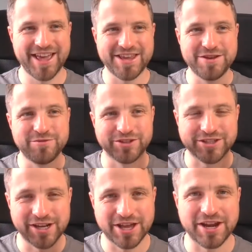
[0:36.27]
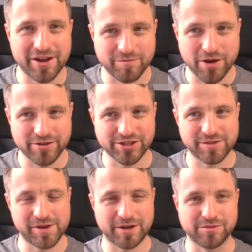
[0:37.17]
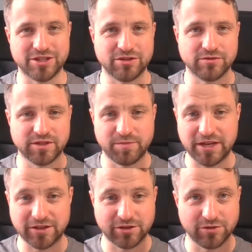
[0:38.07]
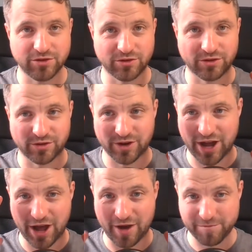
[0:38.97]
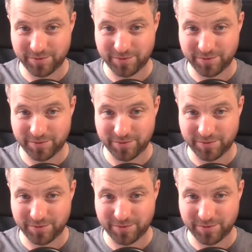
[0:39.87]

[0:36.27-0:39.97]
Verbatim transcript: You want to learn enough Polish to be able to speak to your uh,